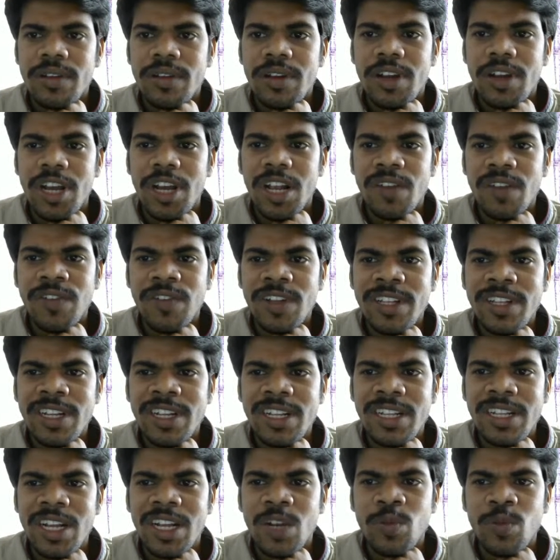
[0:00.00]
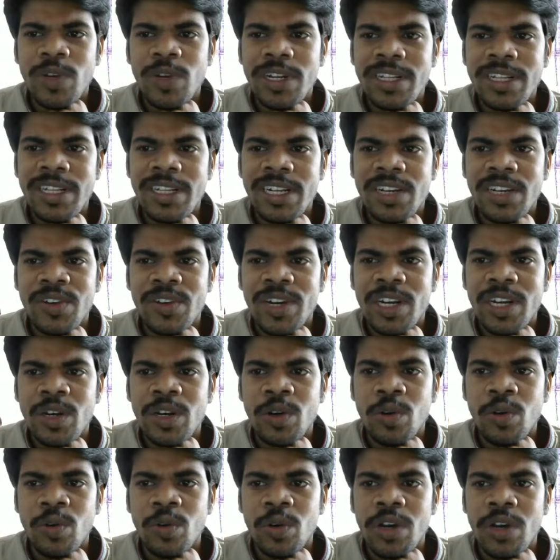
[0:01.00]
Alpha cells always secrete
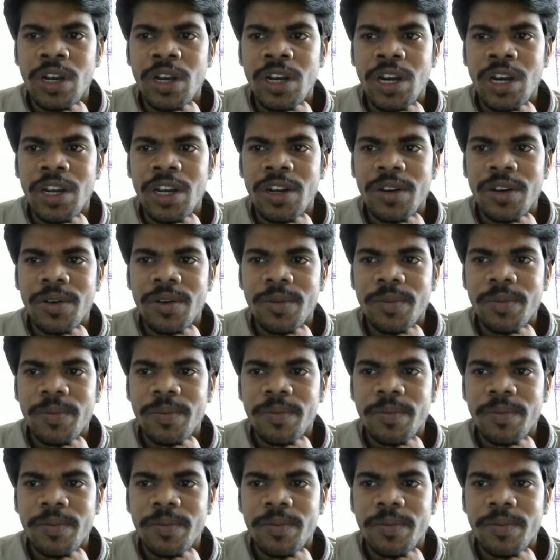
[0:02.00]
glucagon.